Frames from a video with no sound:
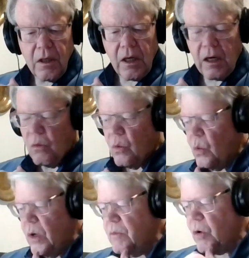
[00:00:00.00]

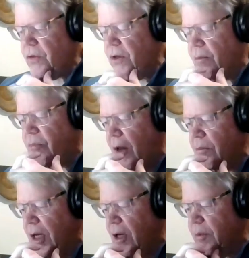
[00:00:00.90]
One more thing
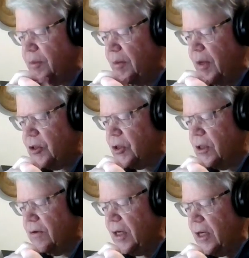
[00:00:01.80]
probably ought to be
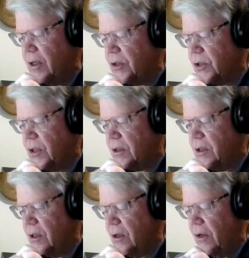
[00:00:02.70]
mentioned, and that is that
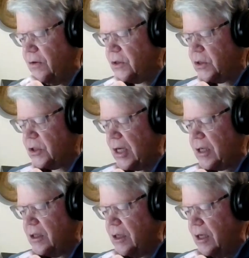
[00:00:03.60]
on this
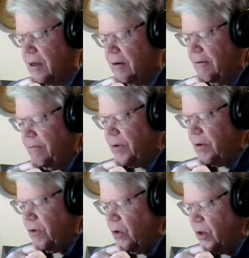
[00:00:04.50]
second day
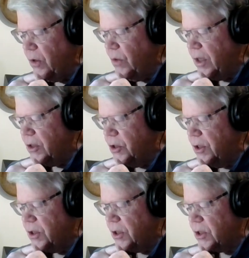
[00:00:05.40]
of Holy Week,
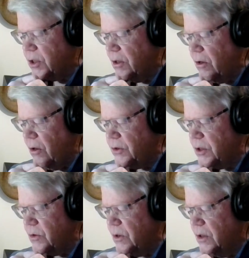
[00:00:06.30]
Jesus also